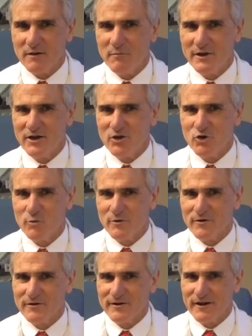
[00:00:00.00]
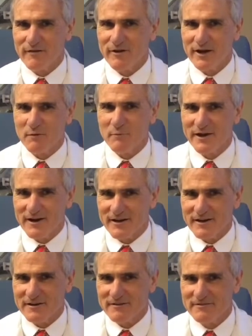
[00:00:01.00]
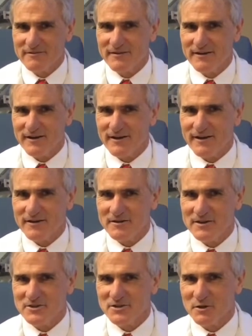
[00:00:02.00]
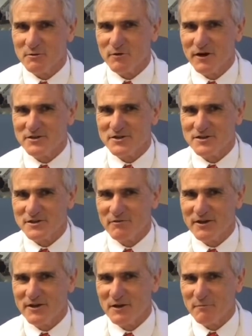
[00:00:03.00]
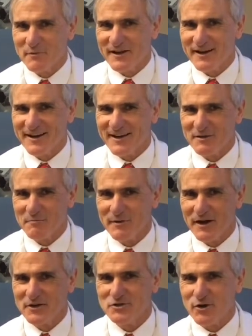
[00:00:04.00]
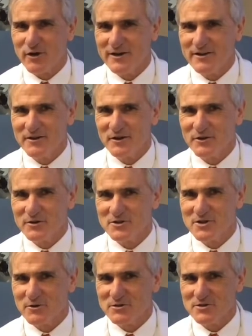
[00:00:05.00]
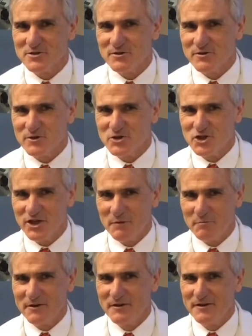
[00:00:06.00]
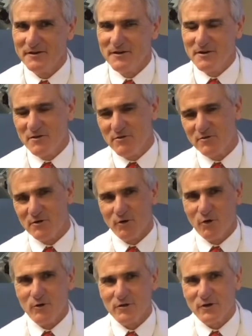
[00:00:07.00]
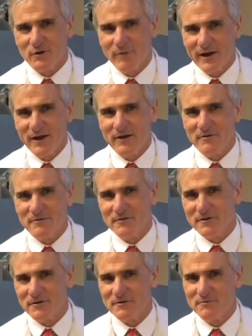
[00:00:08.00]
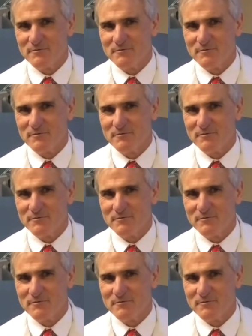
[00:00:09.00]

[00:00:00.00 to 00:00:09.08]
Mini Cooper and I've had a Miata, and he's in the process of getting a Miata. Miatas are ideal. They're cheap, they're low to the ground, they're